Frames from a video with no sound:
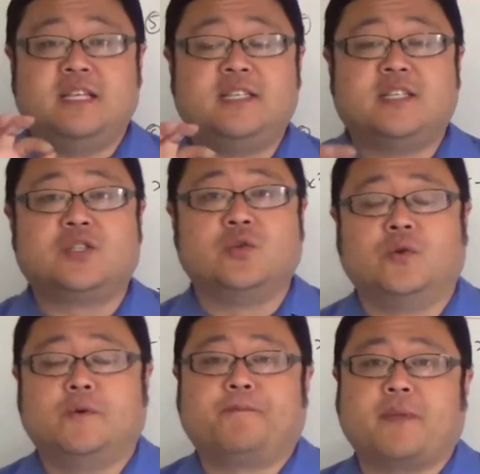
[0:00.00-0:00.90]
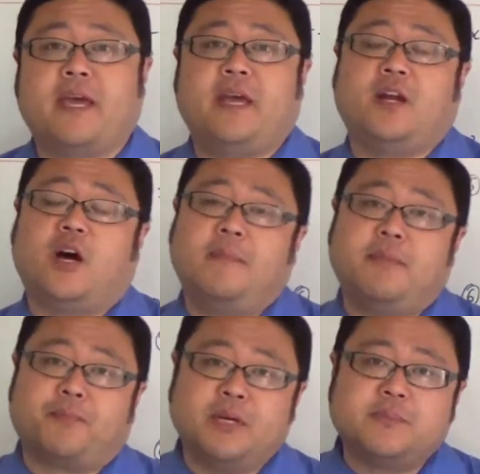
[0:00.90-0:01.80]
This is SKY2UM, and
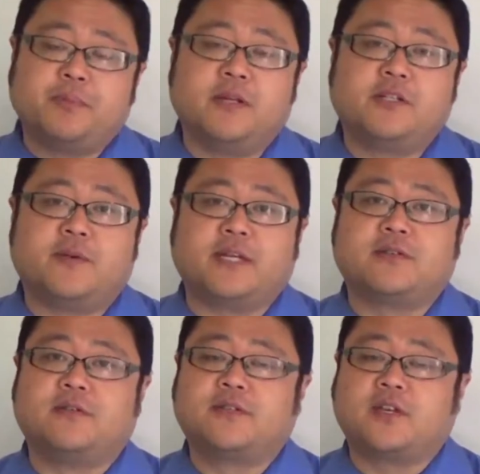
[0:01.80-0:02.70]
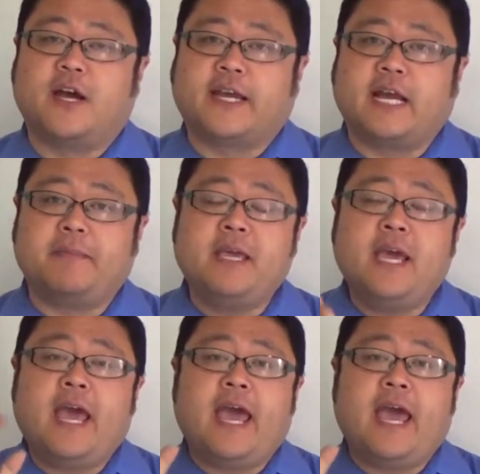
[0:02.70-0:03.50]
I'm the Principal and Director of Sky Academy,